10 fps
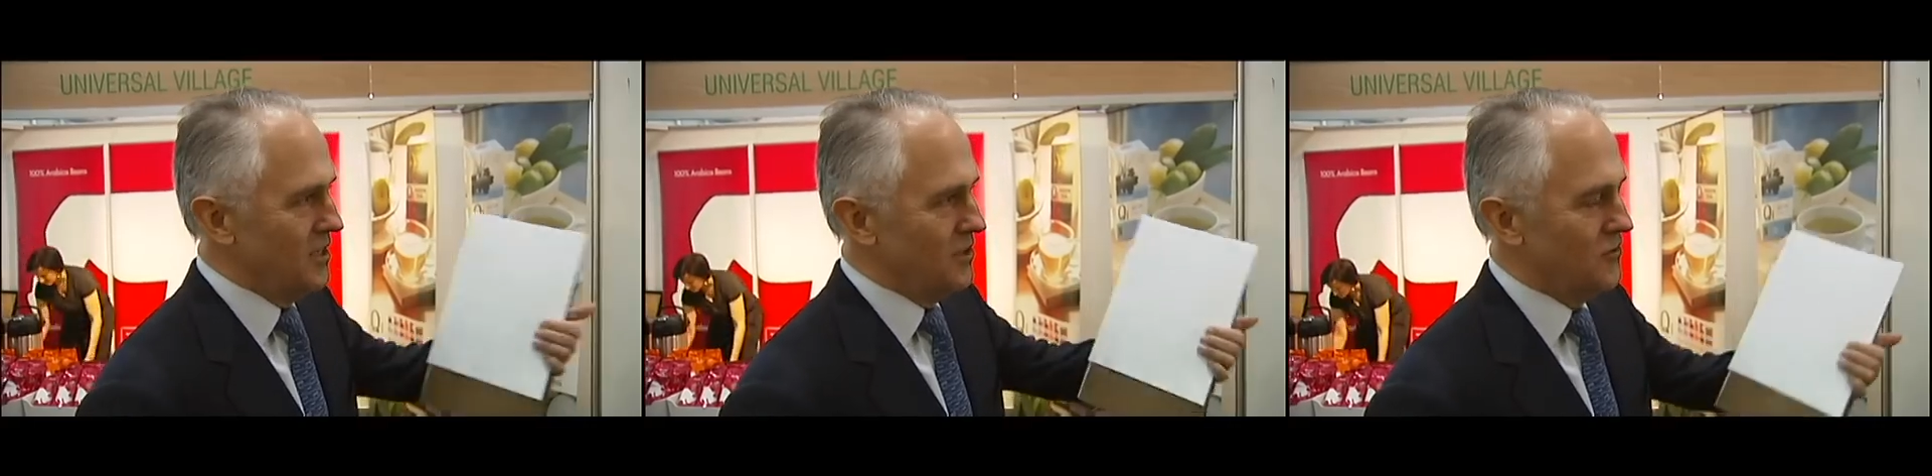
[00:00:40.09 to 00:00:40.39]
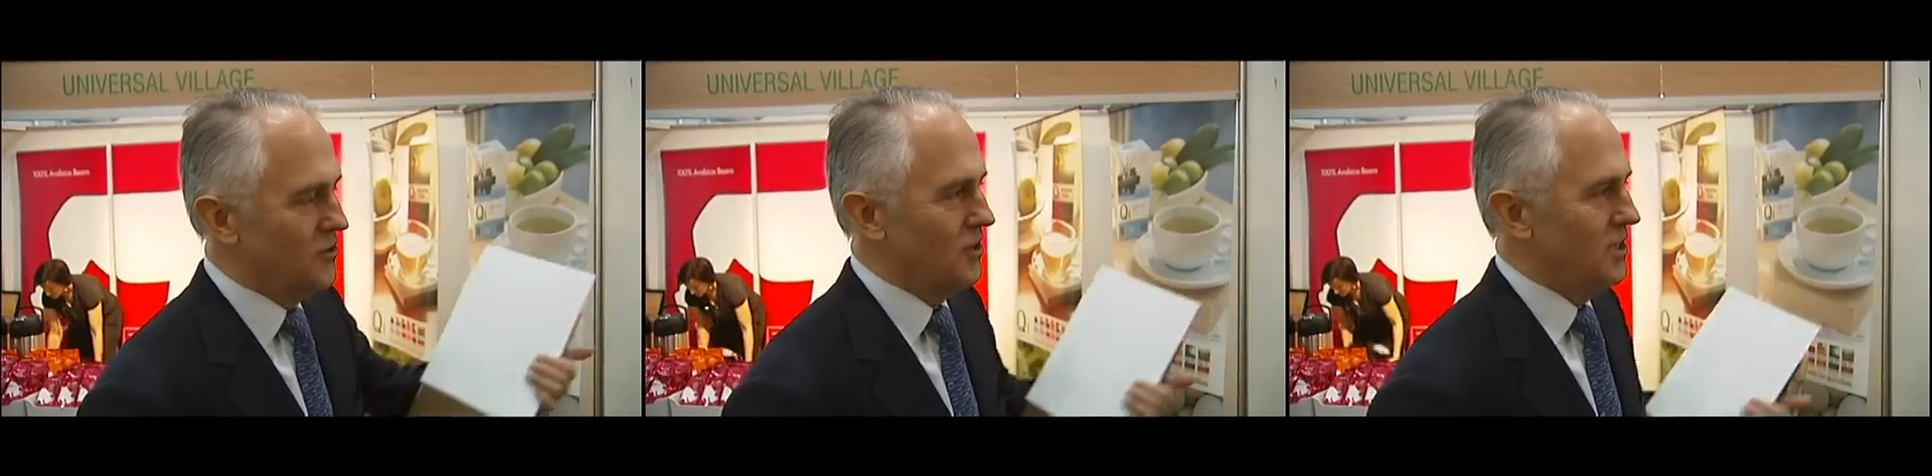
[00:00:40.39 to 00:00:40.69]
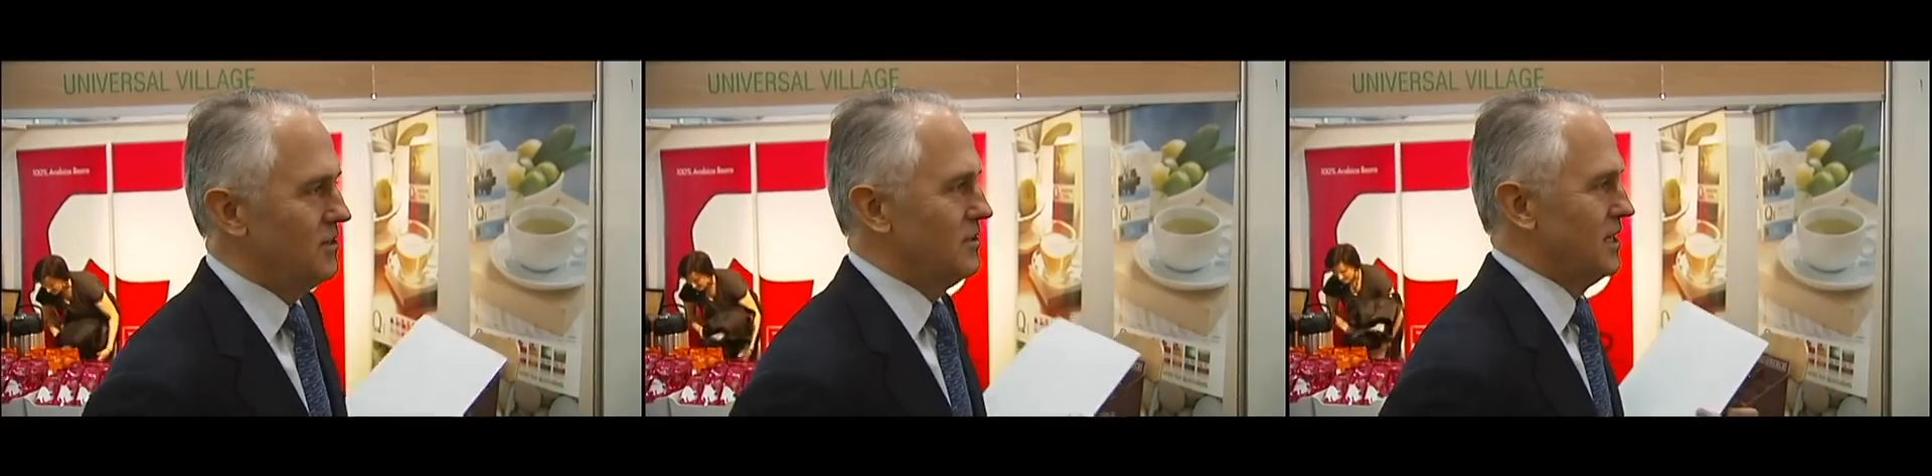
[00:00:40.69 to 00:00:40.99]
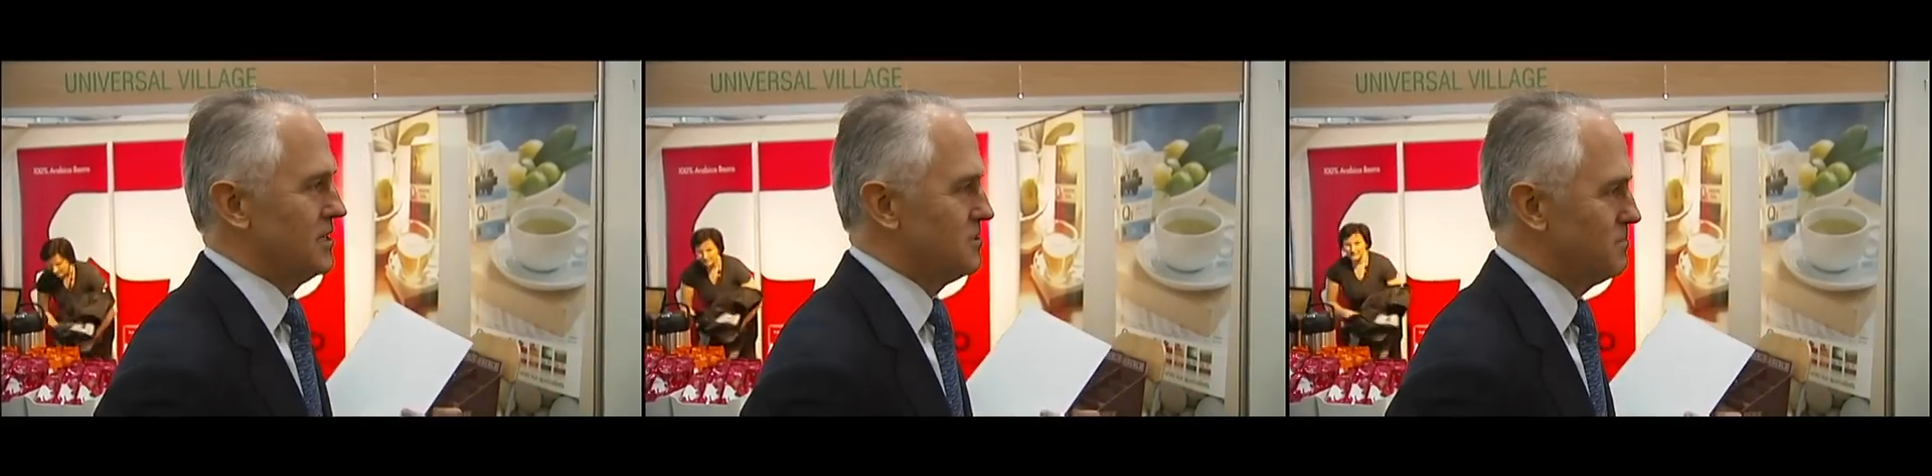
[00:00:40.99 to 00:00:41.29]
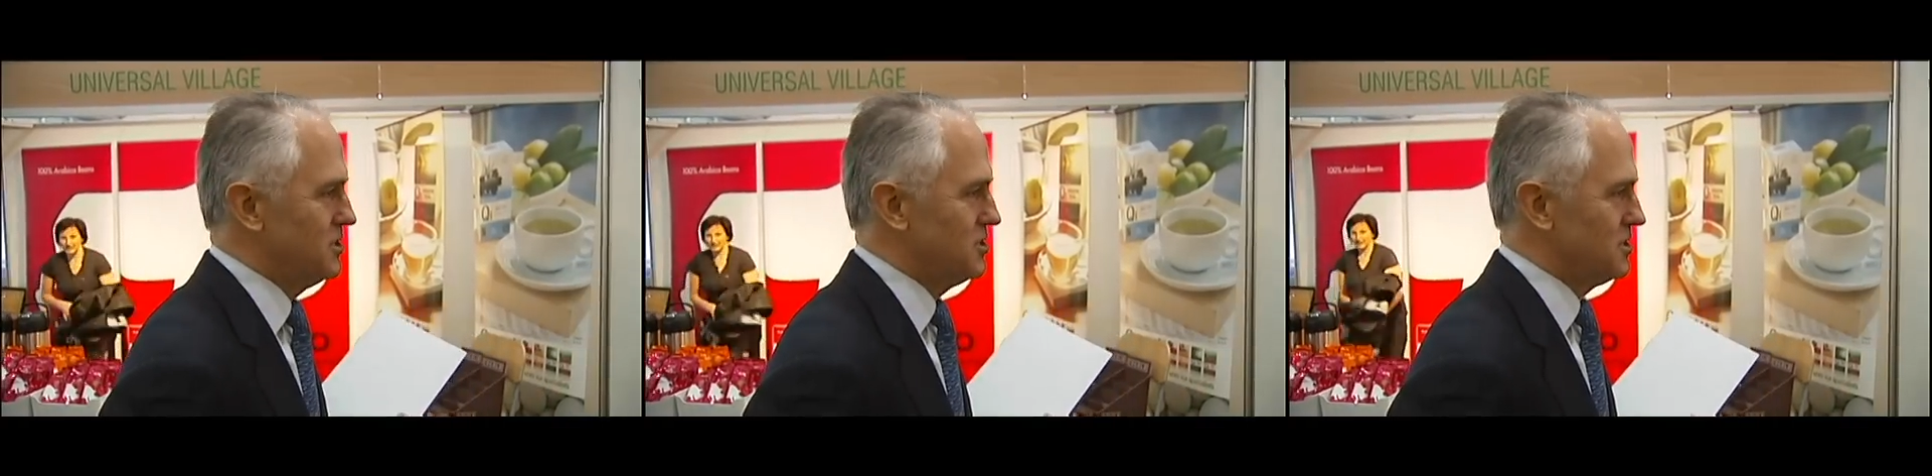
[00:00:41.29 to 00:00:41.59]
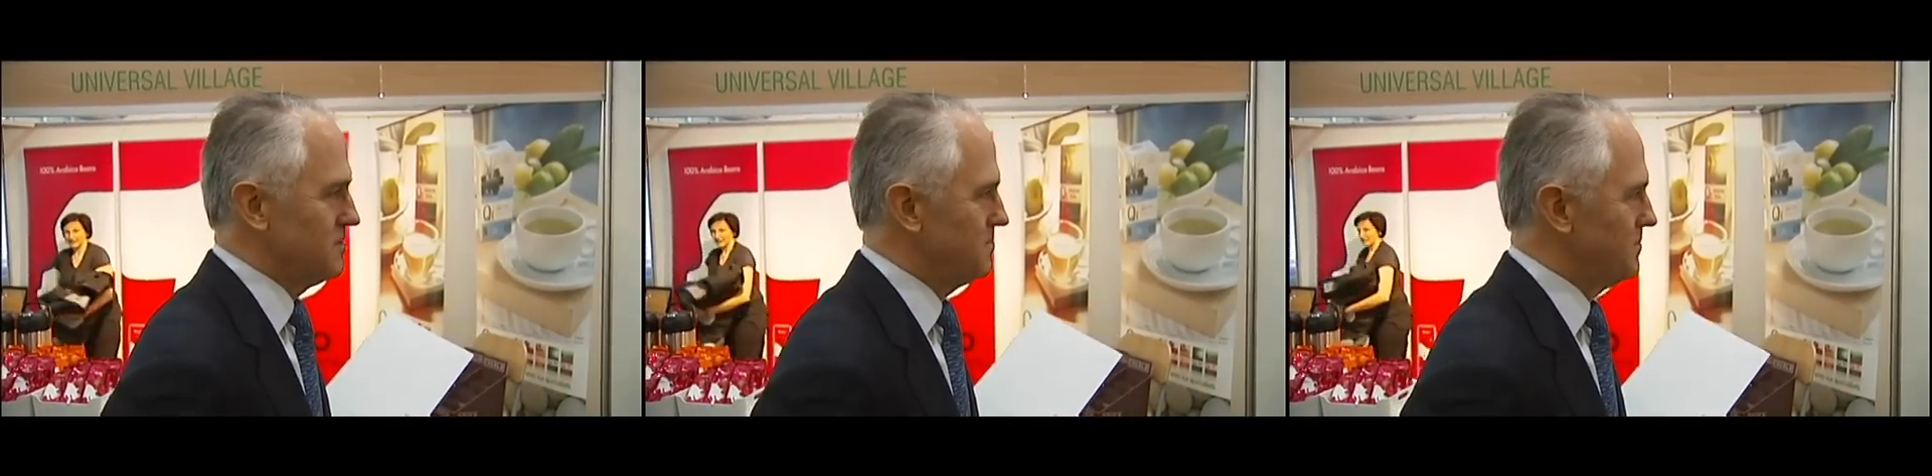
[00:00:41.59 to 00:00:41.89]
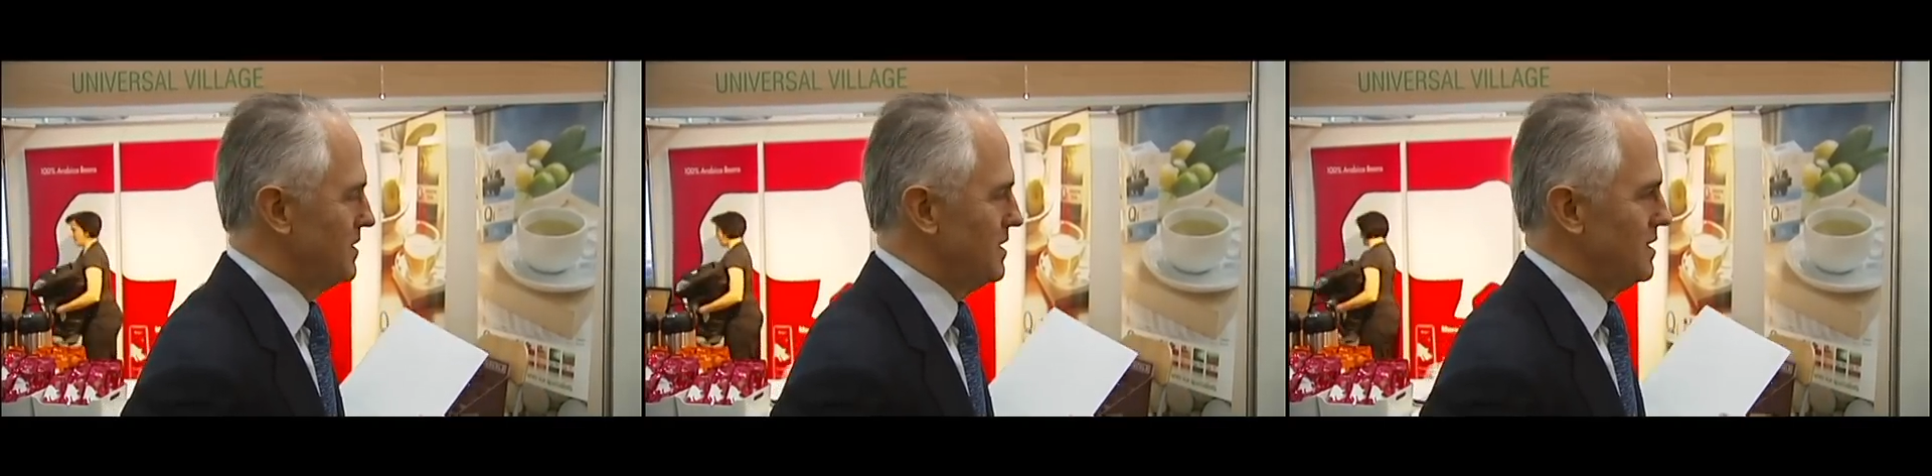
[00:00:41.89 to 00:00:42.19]
You've got here an exhibition
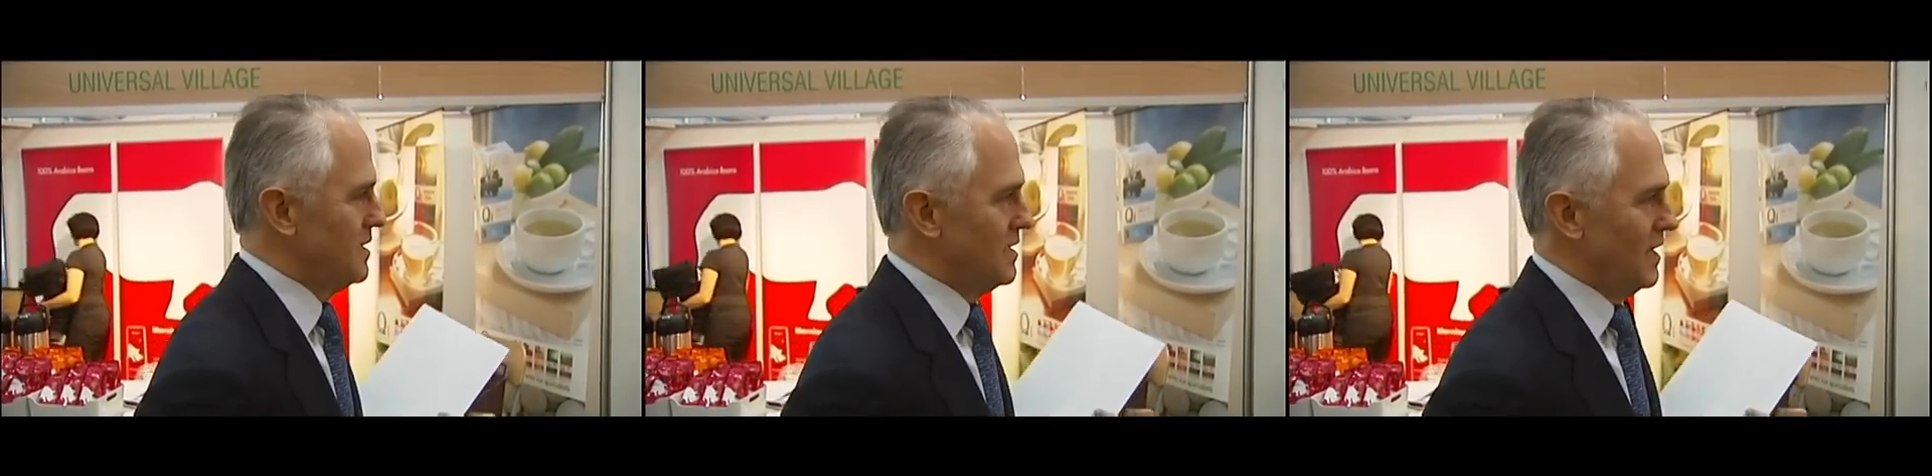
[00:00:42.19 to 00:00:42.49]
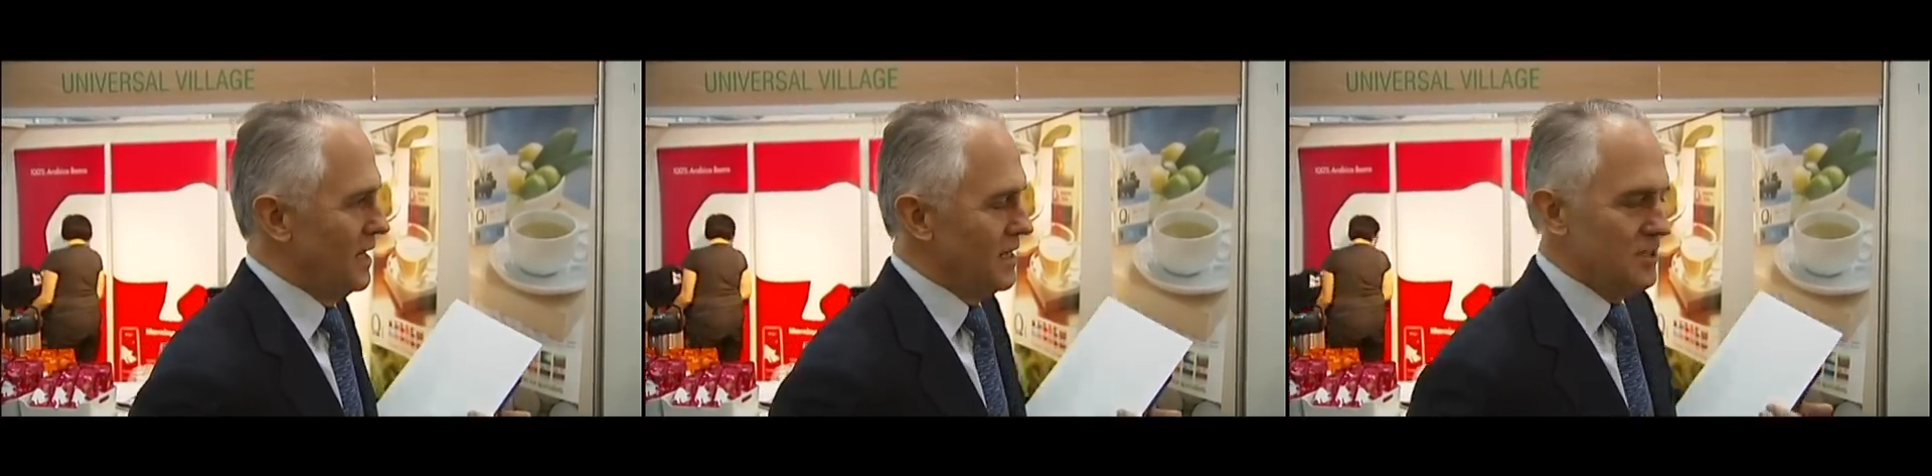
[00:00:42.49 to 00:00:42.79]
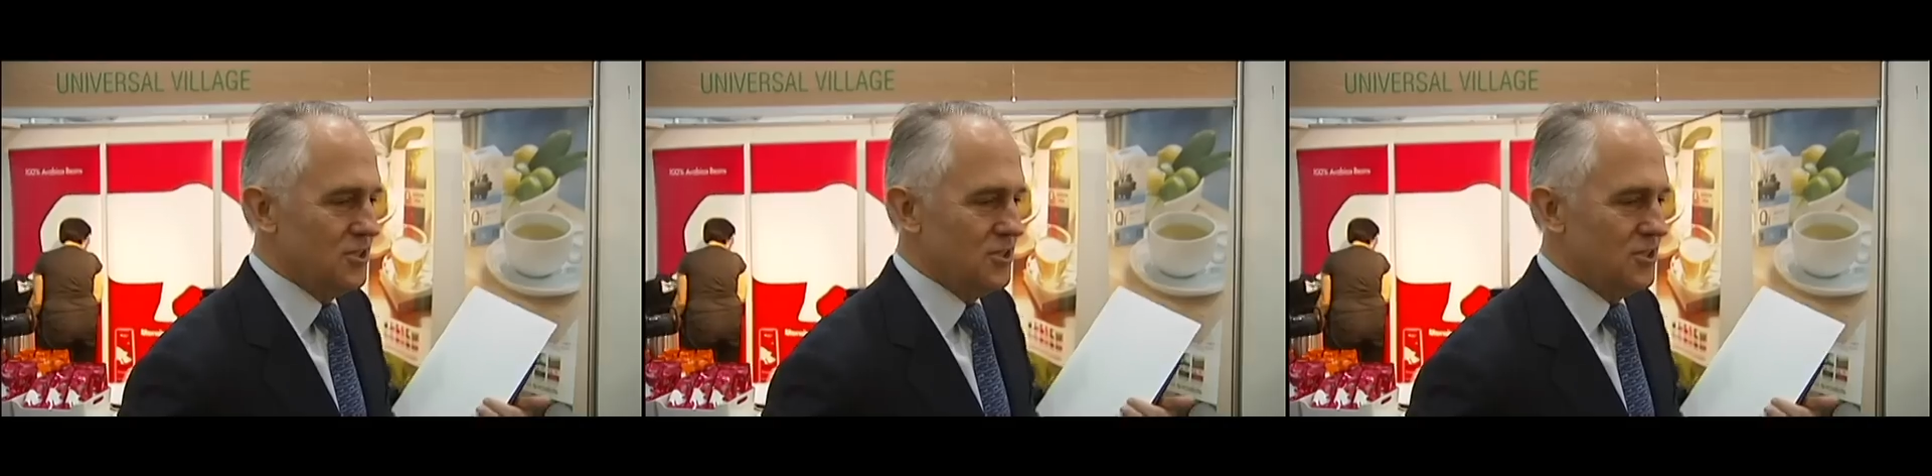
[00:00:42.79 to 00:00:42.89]
that